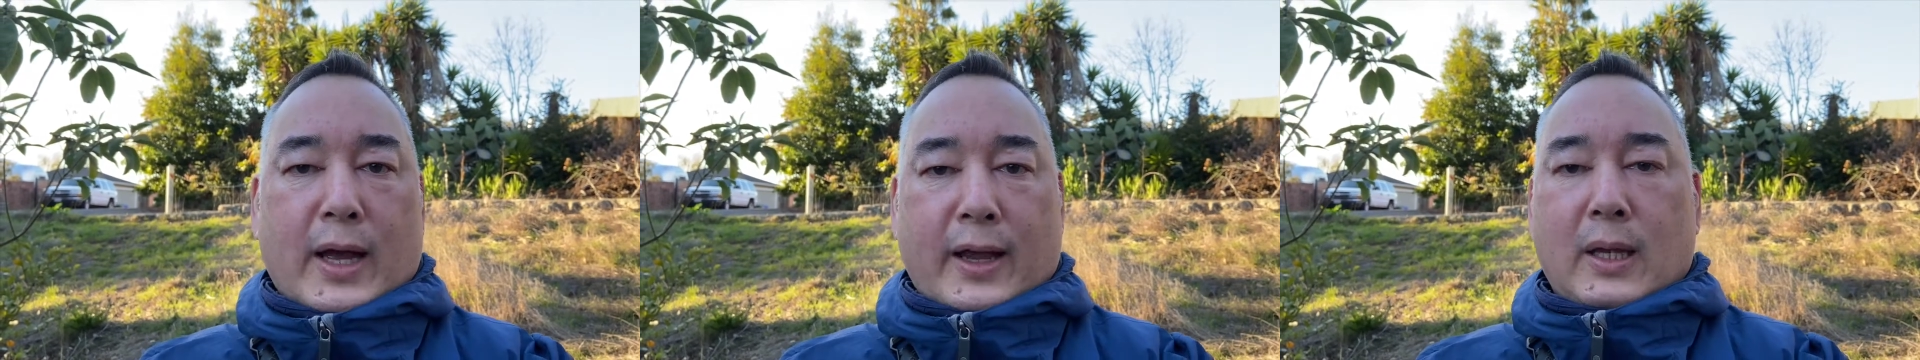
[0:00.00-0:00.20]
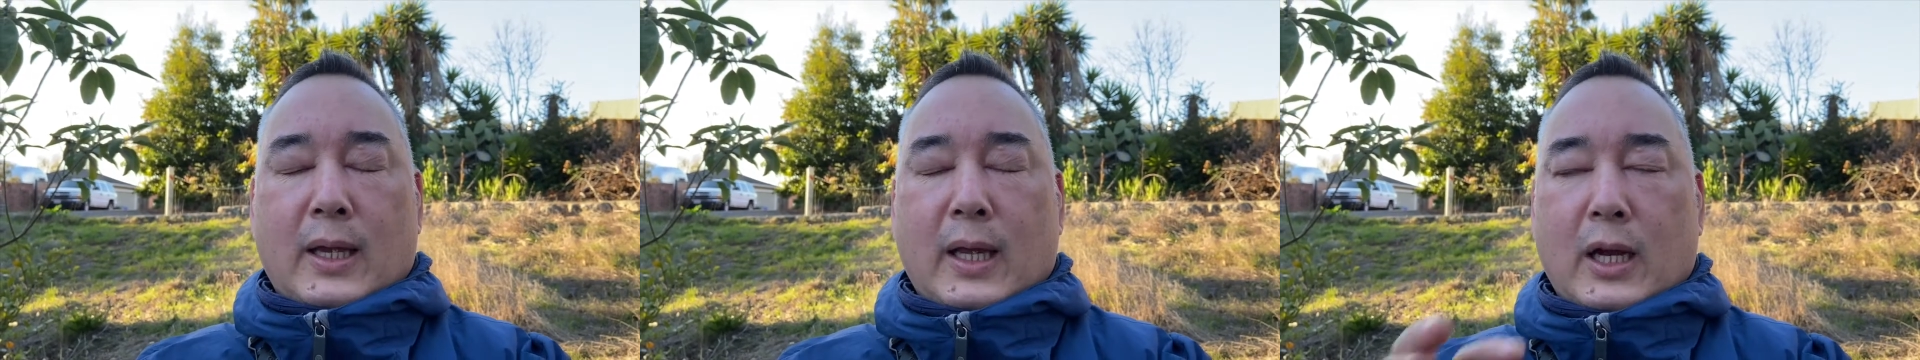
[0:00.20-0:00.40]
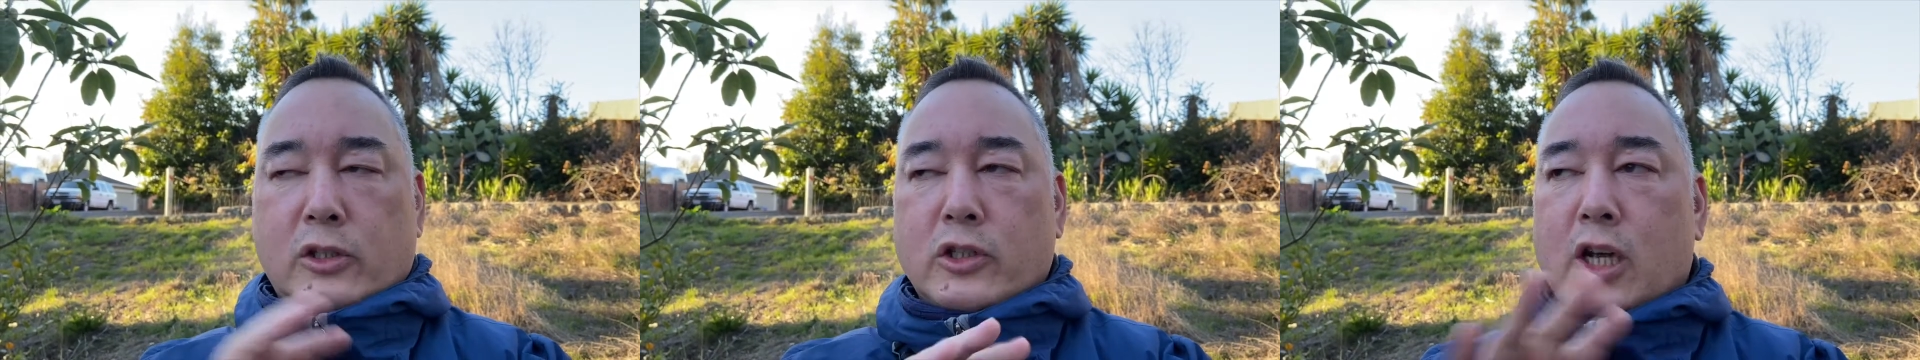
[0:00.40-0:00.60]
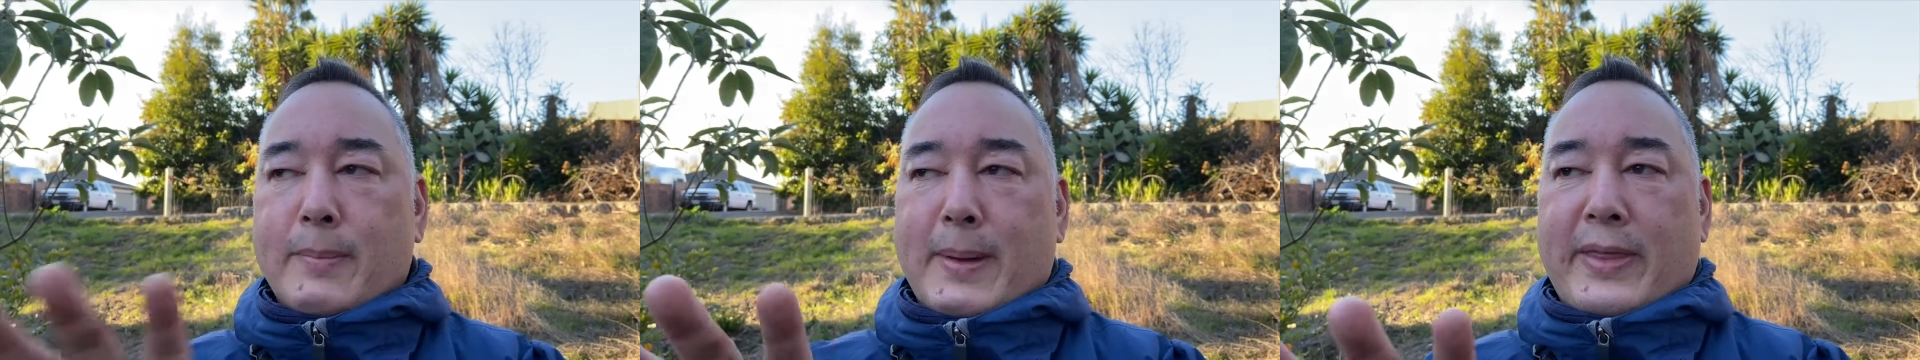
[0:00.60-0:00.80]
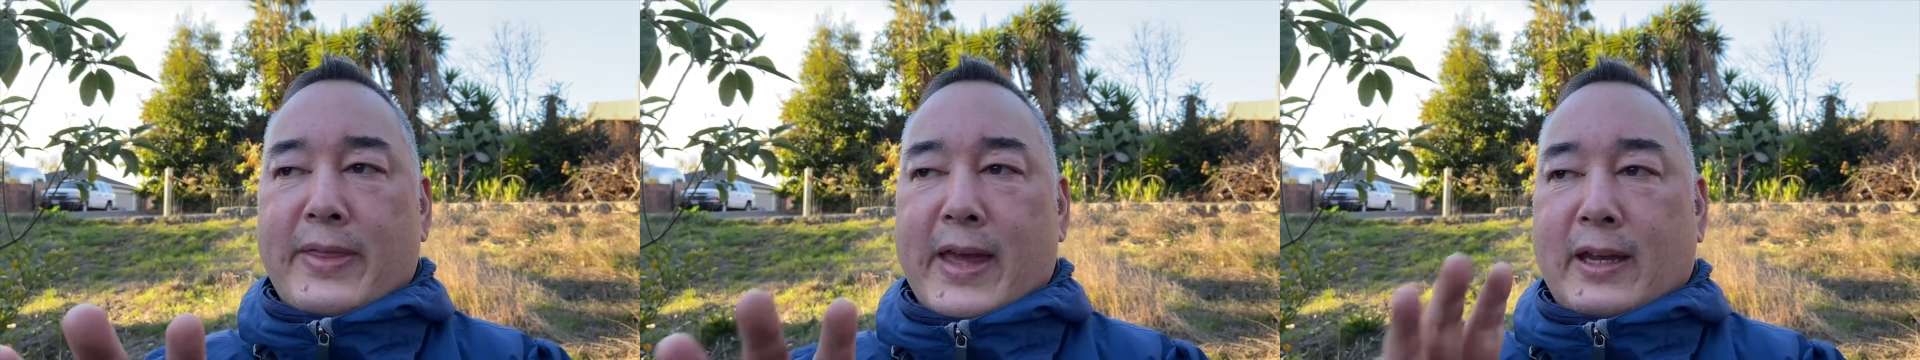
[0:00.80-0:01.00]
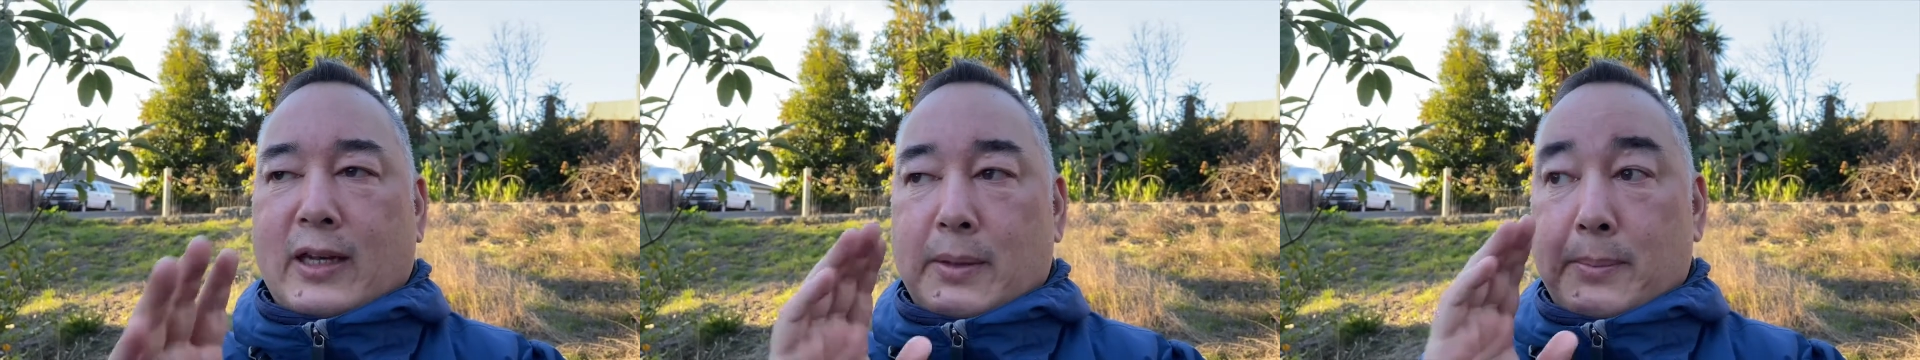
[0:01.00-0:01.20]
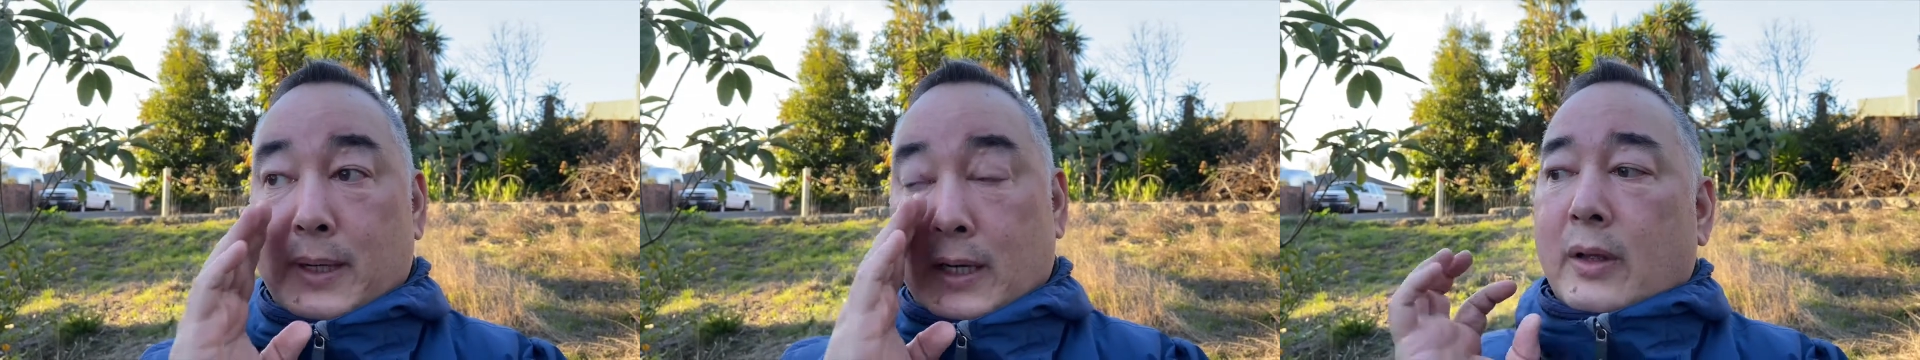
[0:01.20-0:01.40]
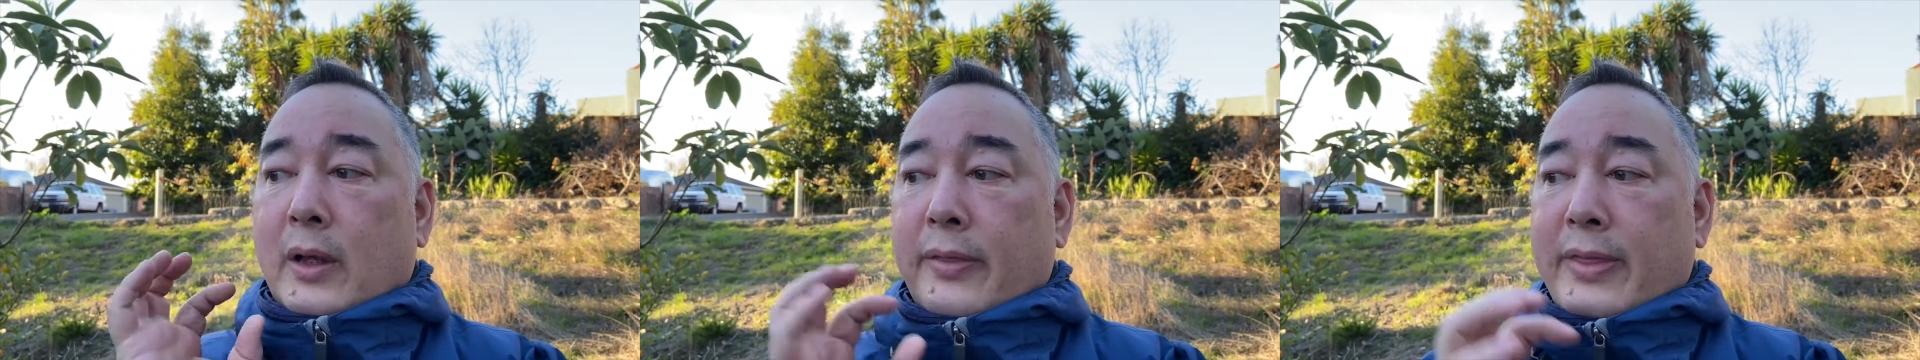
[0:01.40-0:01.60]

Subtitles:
And I'll talk about that in a minute.